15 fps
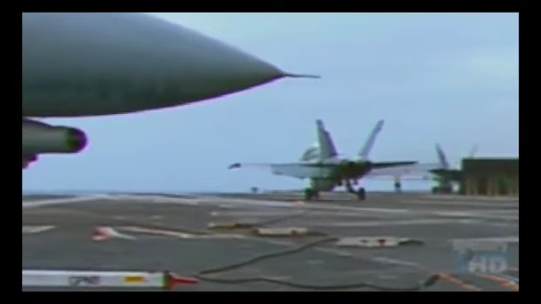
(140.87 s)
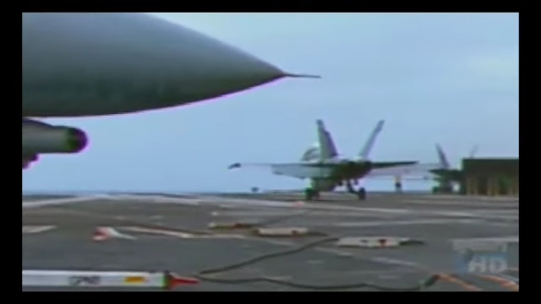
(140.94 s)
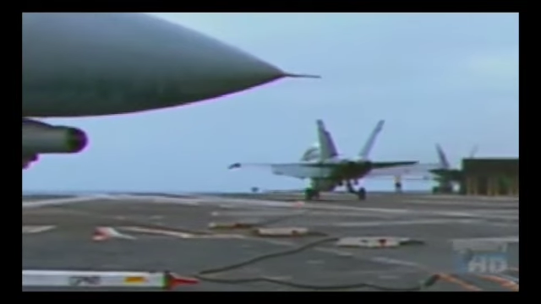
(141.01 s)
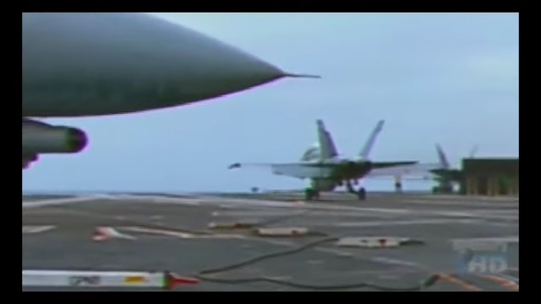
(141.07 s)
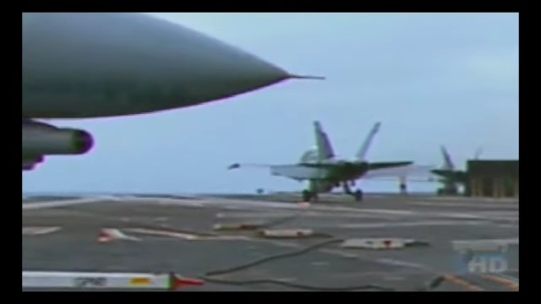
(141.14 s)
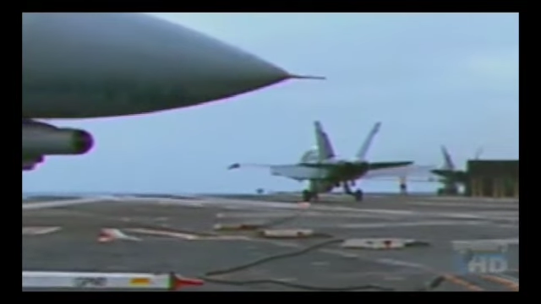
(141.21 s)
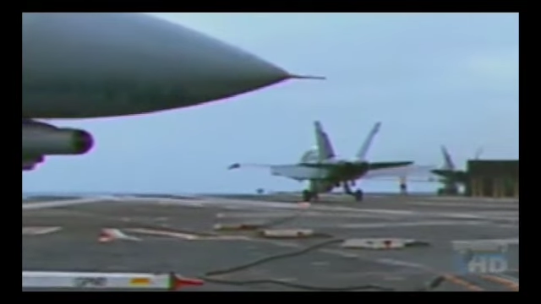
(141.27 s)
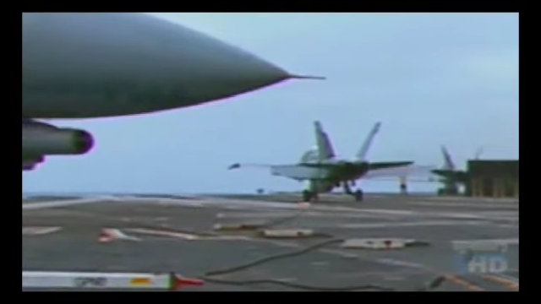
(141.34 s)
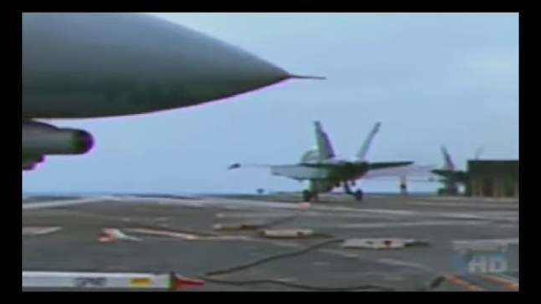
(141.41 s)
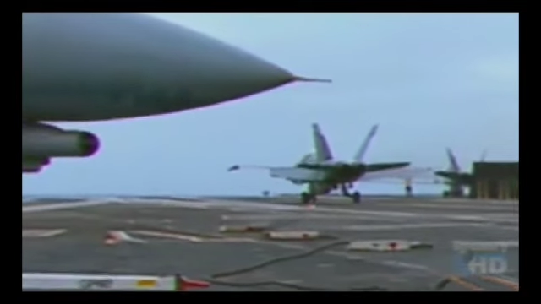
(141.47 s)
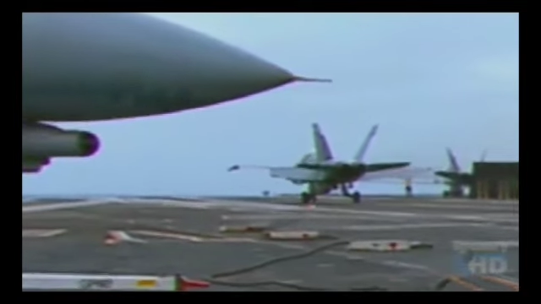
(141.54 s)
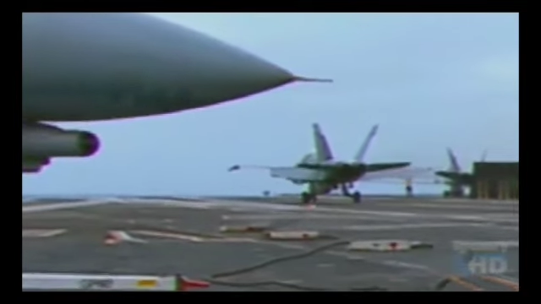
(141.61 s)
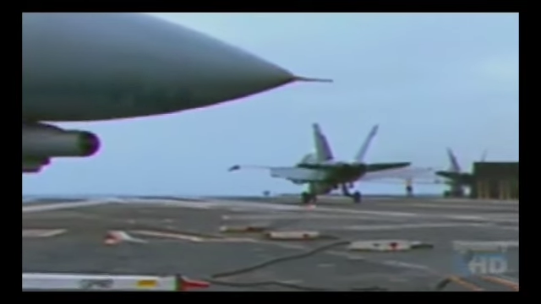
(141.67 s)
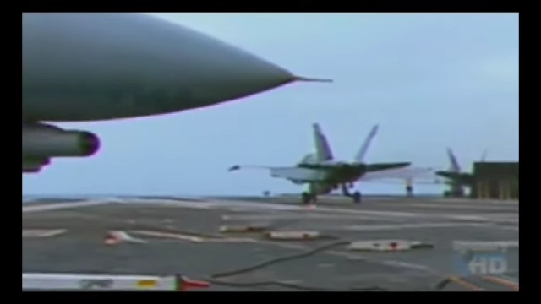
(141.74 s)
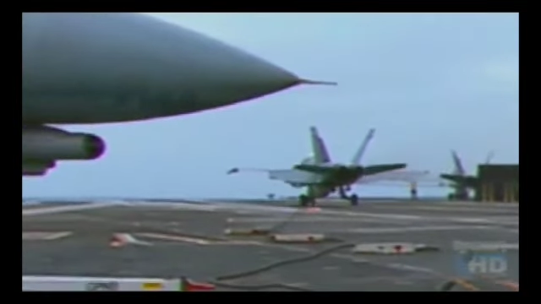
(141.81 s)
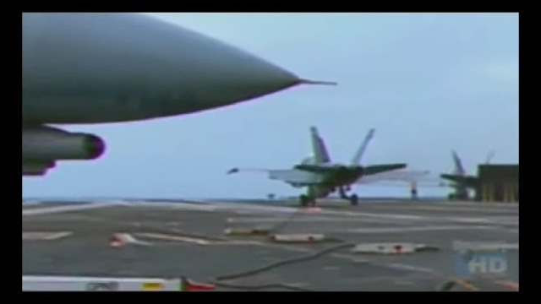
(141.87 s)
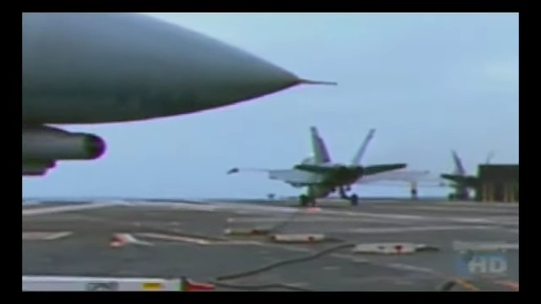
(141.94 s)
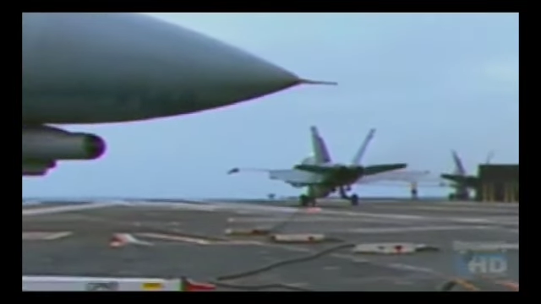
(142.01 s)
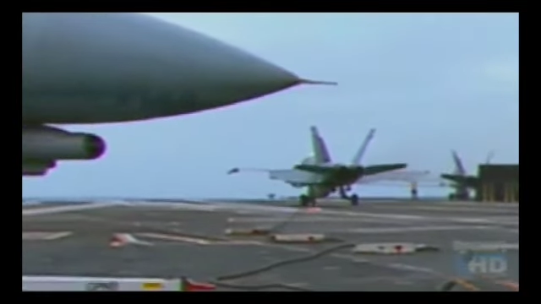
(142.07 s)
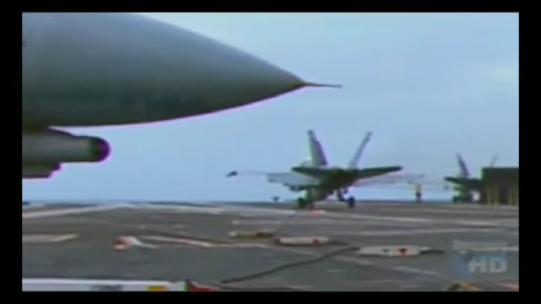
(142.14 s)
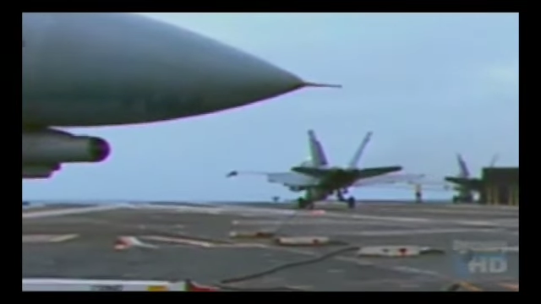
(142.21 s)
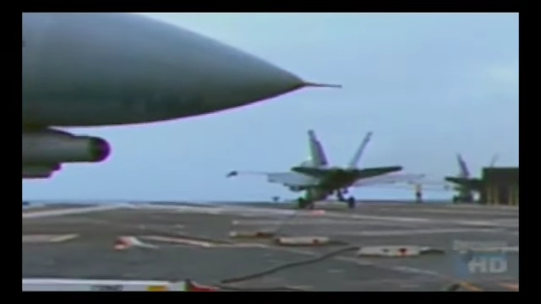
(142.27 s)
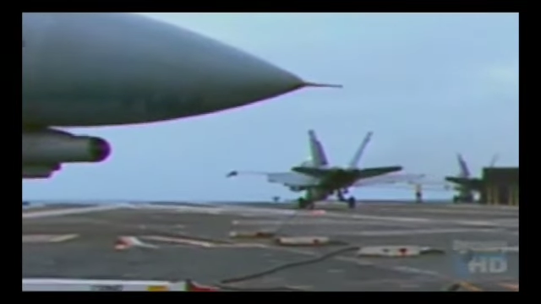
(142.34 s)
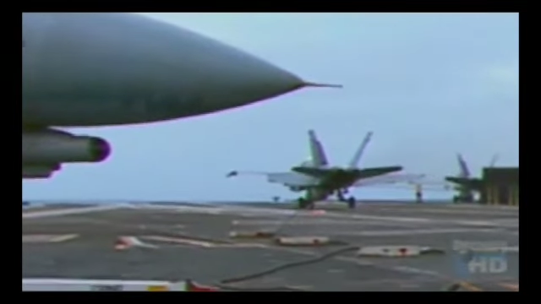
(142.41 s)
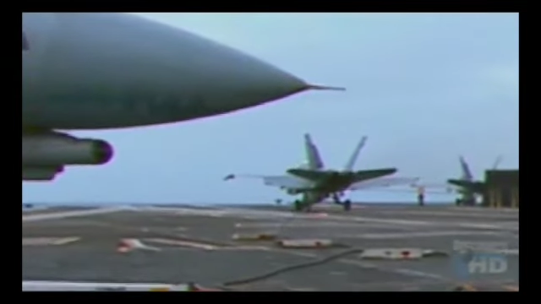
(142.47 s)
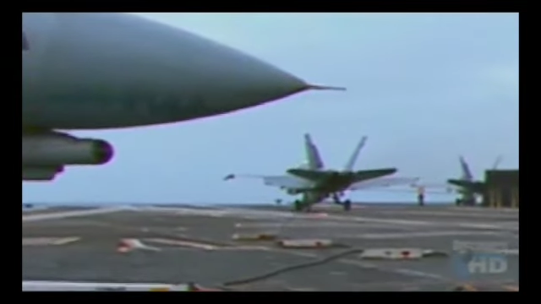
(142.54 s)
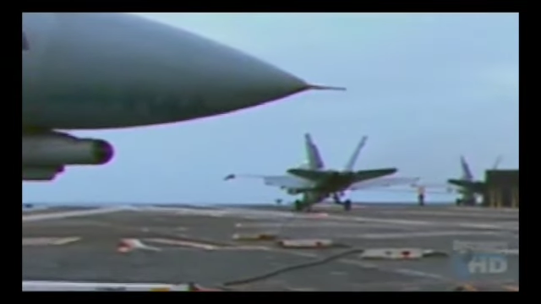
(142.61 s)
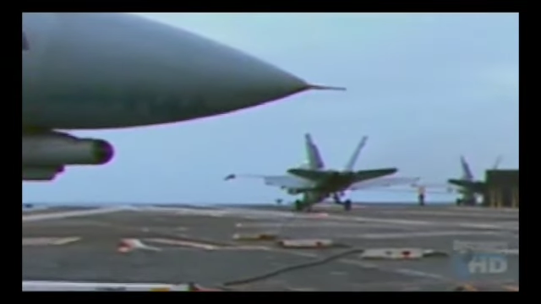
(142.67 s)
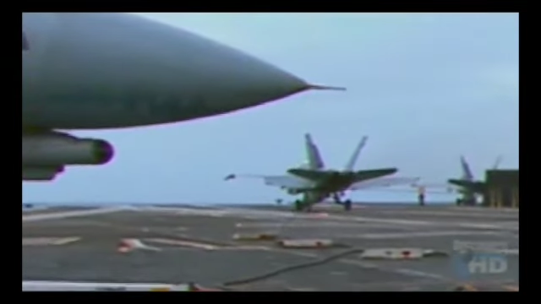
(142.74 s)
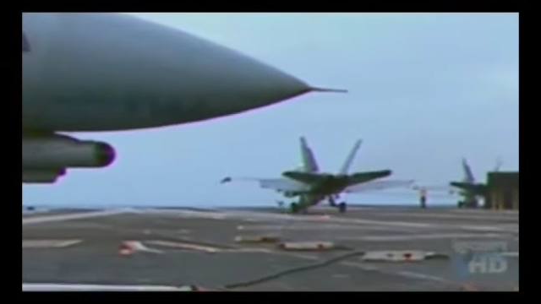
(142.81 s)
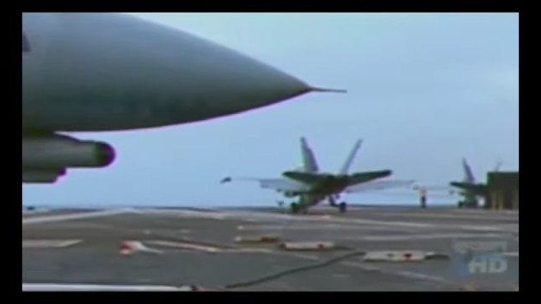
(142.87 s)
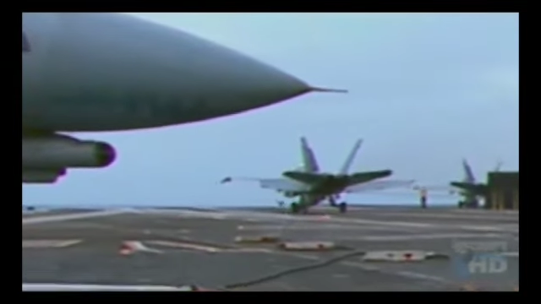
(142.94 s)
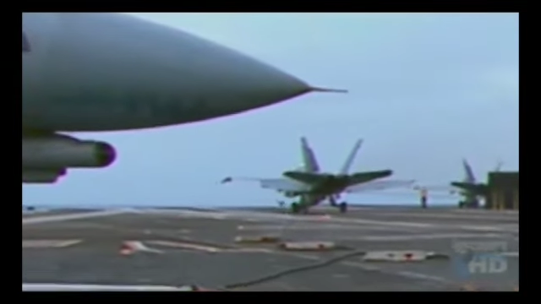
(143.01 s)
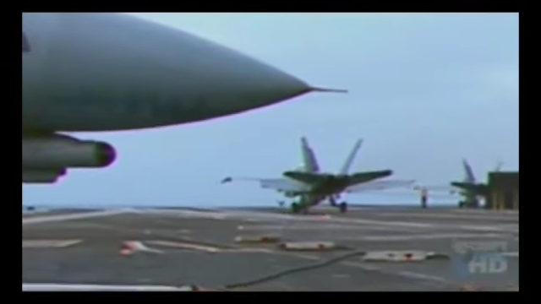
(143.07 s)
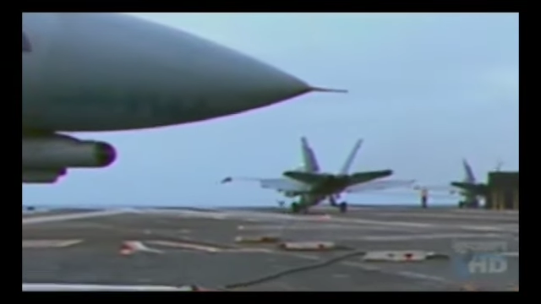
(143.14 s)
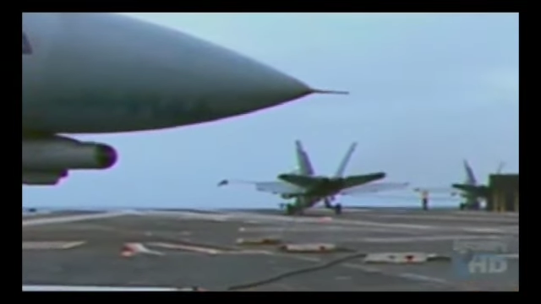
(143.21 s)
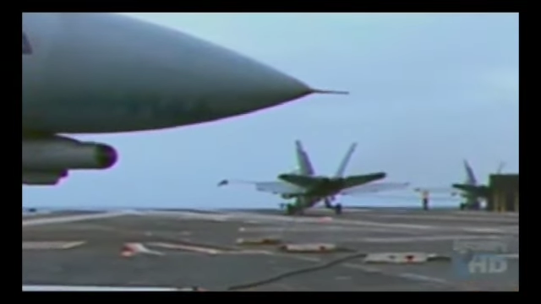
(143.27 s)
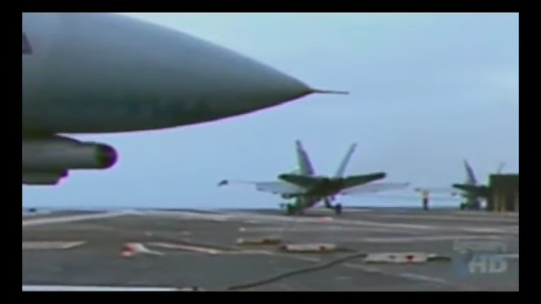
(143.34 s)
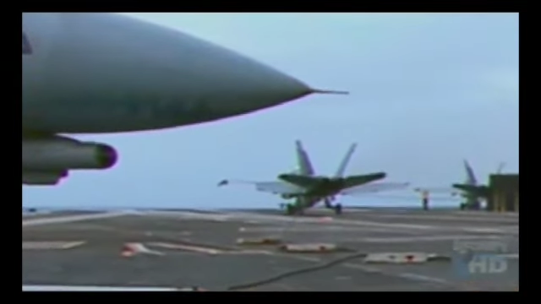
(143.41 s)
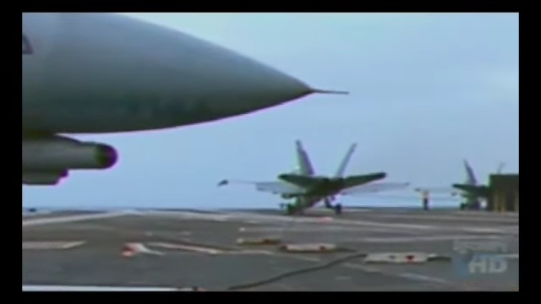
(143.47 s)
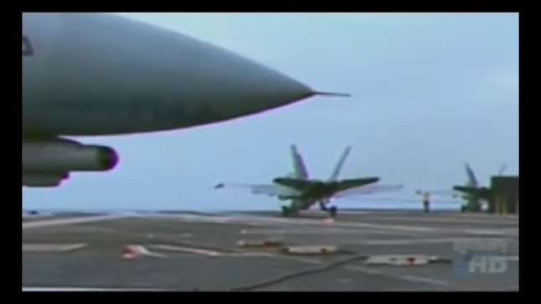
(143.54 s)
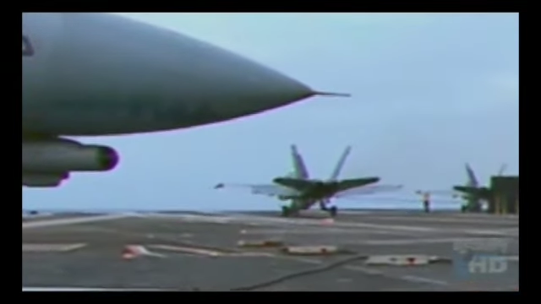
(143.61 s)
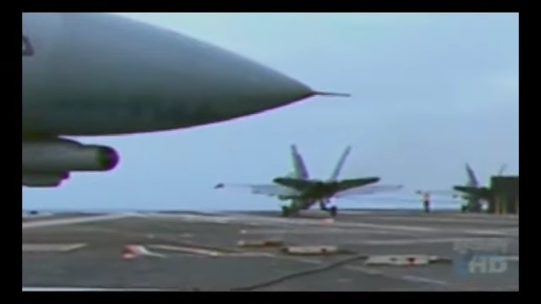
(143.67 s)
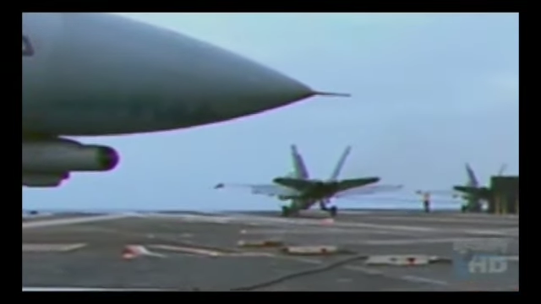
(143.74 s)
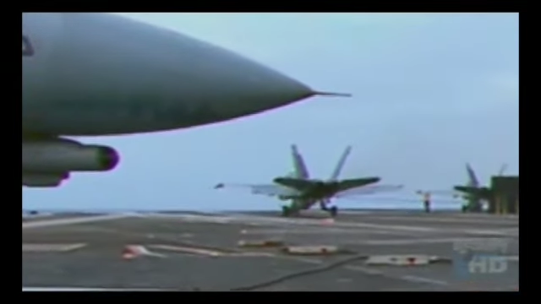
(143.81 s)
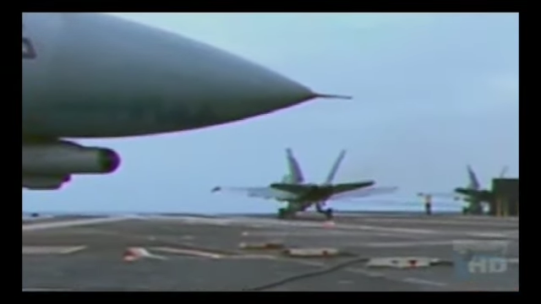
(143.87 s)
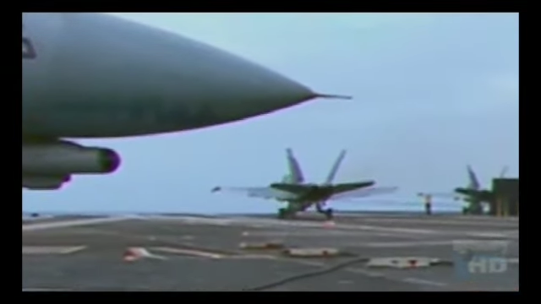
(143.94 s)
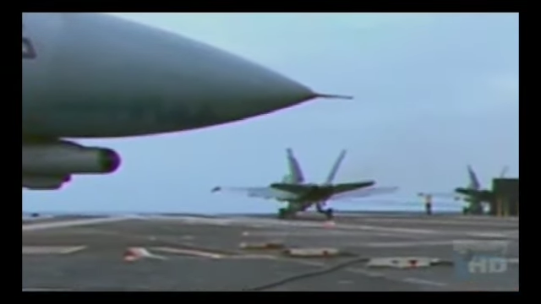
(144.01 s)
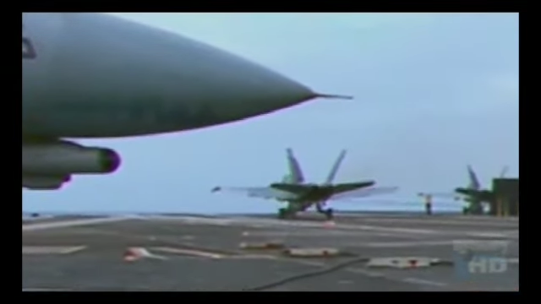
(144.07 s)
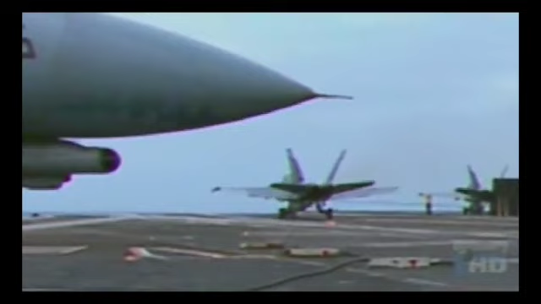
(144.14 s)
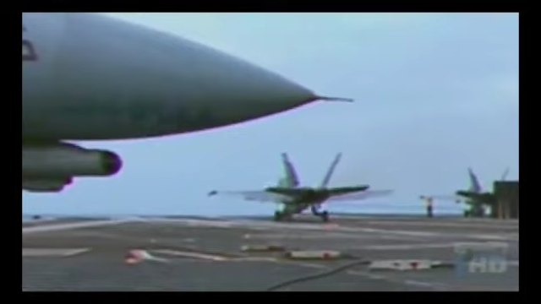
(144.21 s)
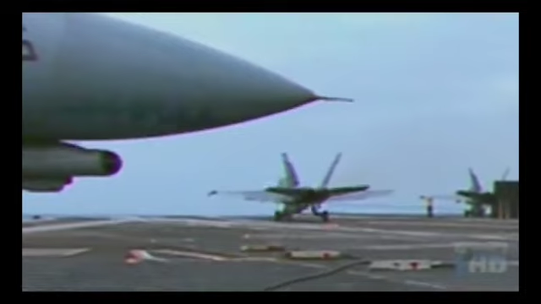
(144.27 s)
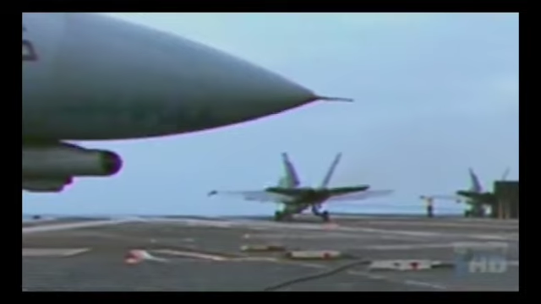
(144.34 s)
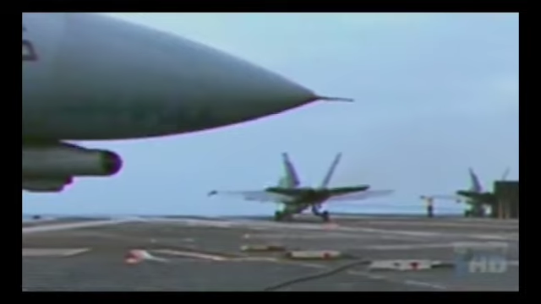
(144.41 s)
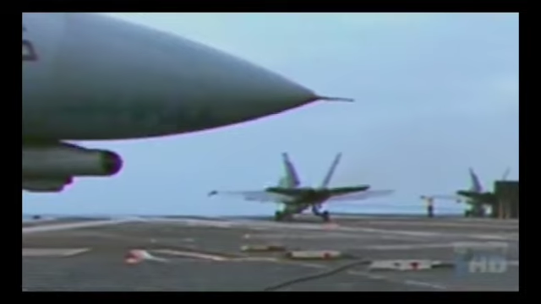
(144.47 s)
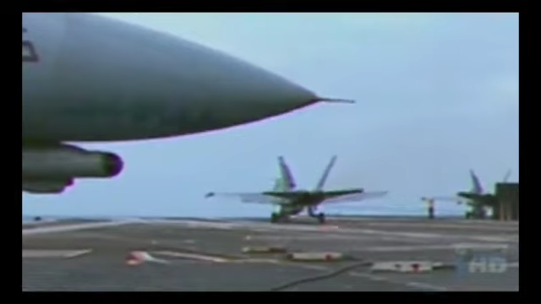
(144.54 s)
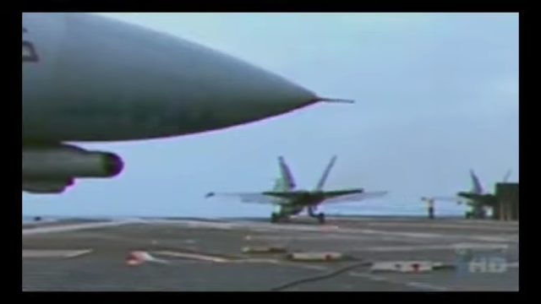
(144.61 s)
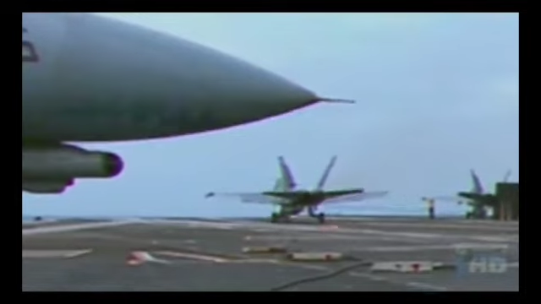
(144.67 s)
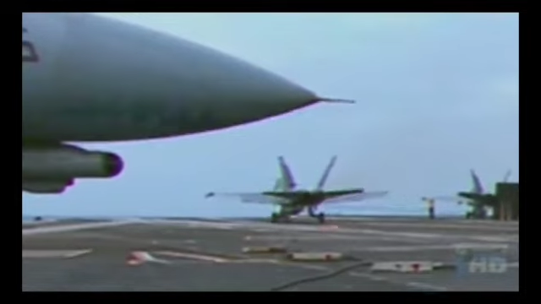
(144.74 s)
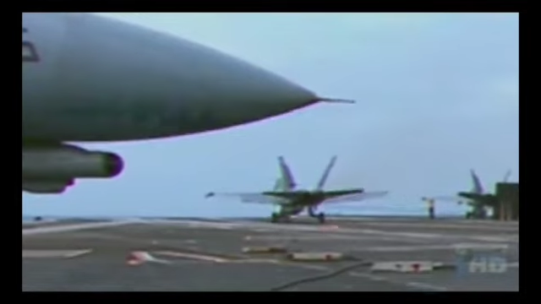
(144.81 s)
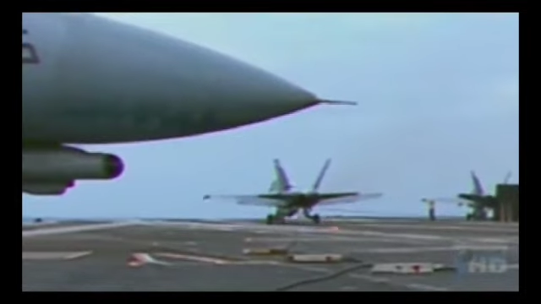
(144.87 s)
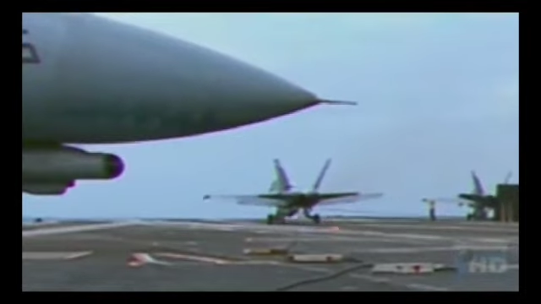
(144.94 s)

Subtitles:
Nobody's mouth can be seen.